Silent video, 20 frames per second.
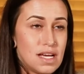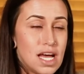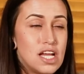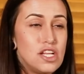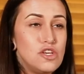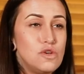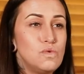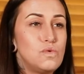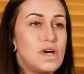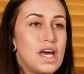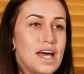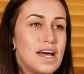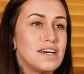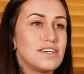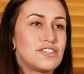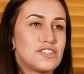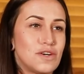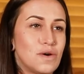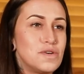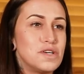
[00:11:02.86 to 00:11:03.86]
and you
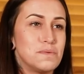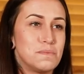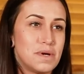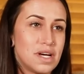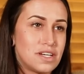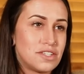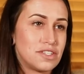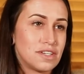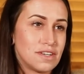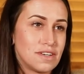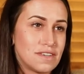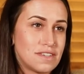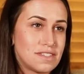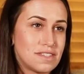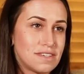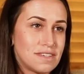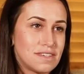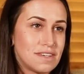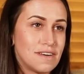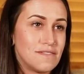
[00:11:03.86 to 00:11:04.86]
can't show your
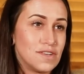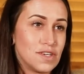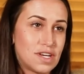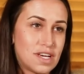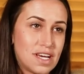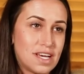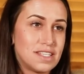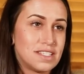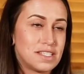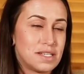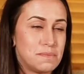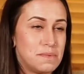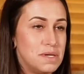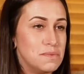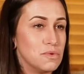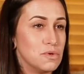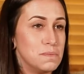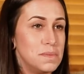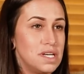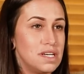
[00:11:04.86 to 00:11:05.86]
pictures of your kids to
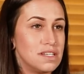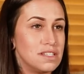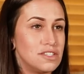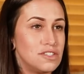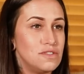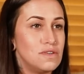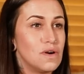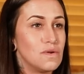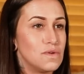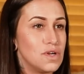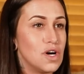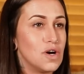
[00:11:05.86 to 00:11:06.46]
people because you don't